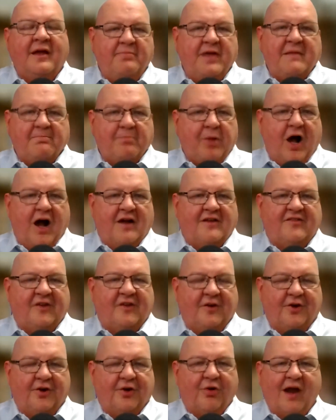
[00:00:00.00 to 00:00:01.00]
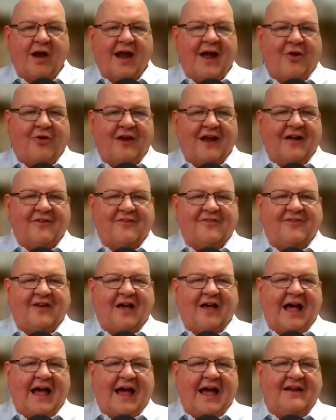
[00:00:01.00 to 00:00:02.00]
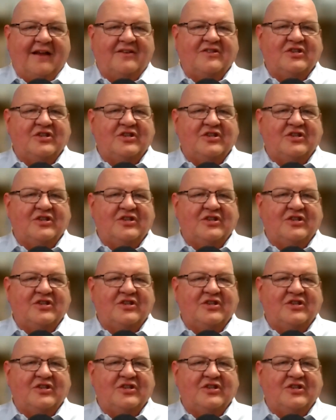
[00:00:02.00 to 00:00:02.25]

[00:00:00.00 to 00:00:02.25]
pit box underground outside.